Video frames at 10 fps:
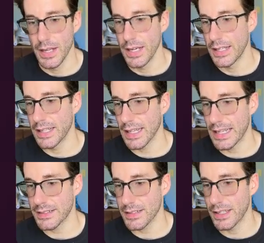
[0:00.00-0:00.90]
And then
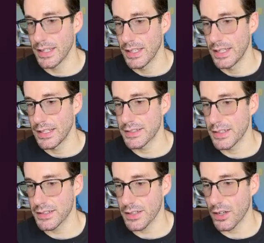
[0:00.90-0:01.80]
lastly is,
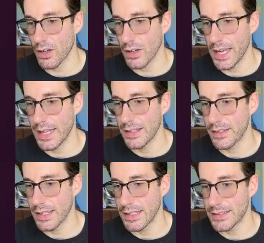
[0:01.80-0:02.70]
does the call end
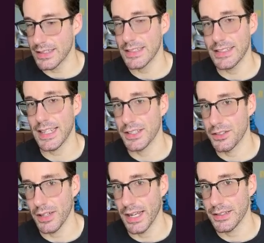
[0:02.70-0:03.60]
in sixty seconds
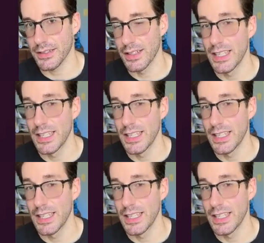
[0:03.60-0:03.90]
or less?